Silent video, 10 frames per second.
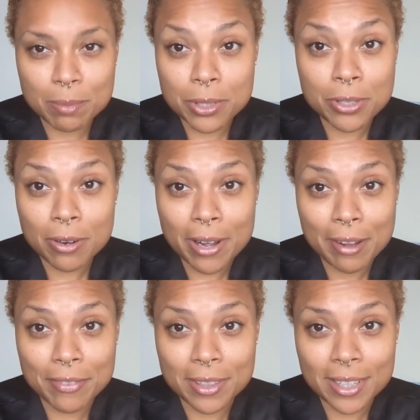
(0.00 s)
but you don't
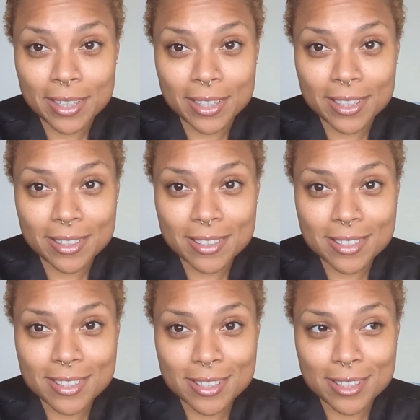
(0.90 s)
have to think it
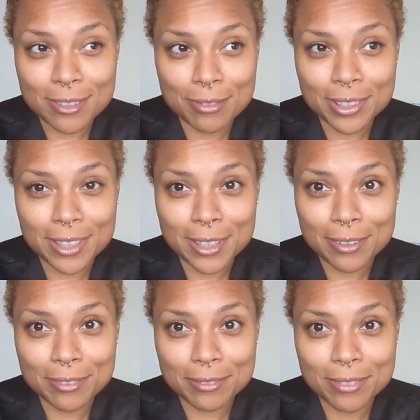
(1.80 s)
is. You really
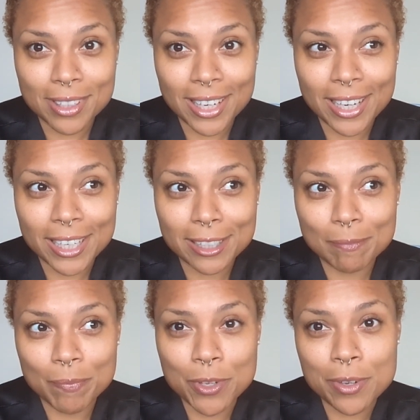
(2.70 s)
don't. Like,
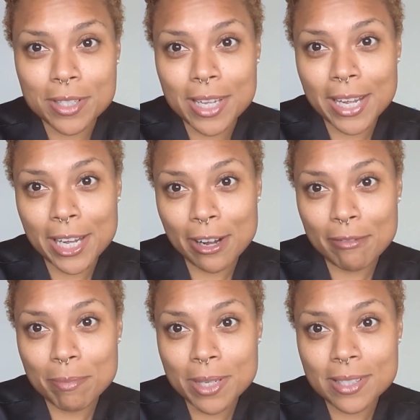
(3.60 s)
you can take care
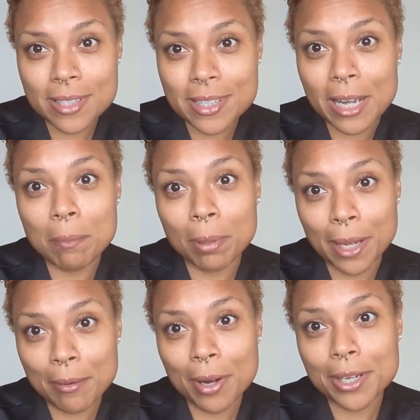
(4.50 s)
of business and
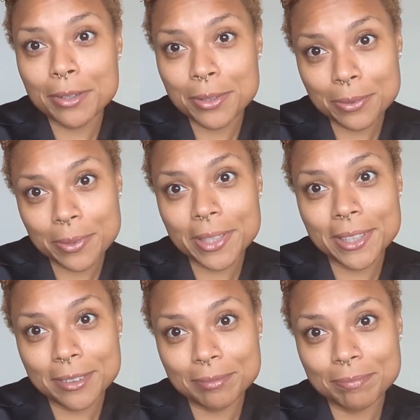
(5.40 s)
play while you're doing
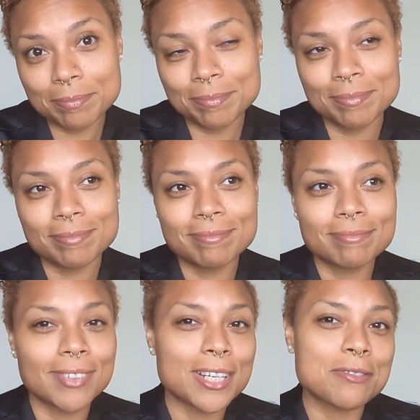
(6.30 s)
it.
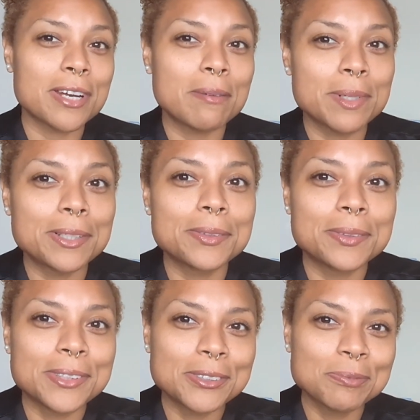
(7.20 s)
That's what I be
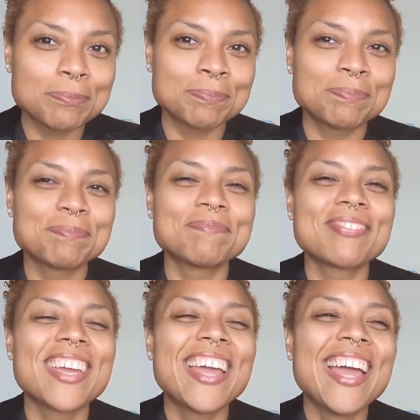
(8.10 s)
doing.
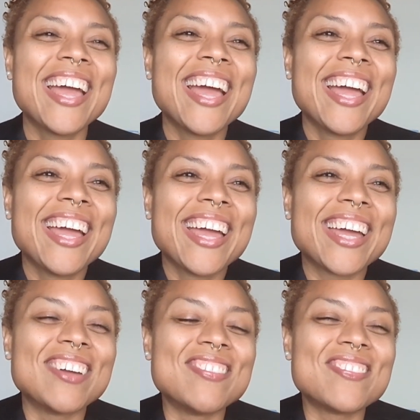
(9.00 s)

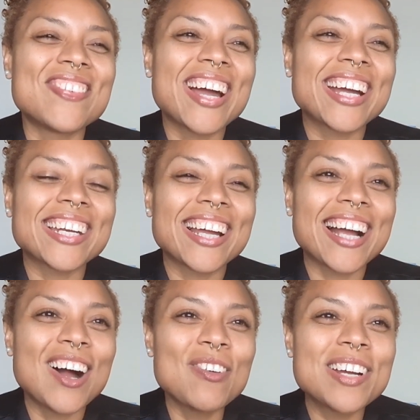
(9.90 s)
In fact, like,
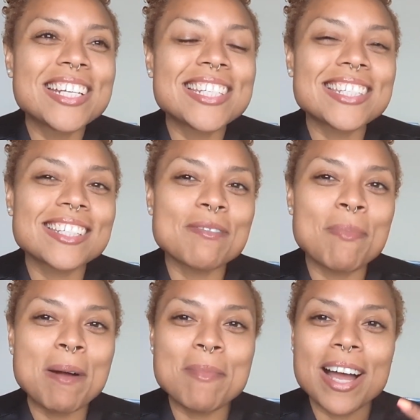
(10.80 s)

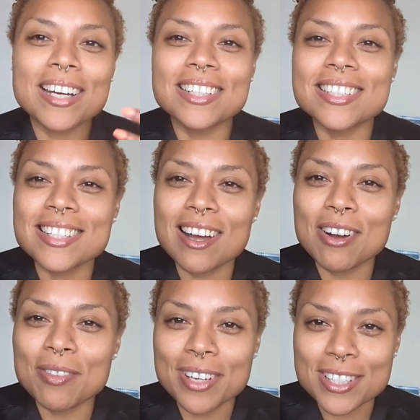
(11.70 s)
my mind is
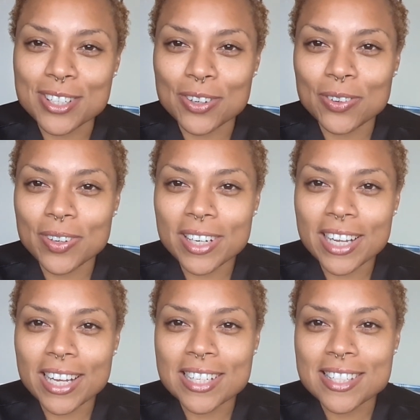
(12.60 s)
always going
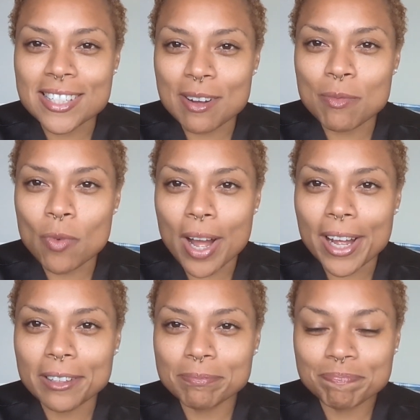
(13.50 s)
in some way.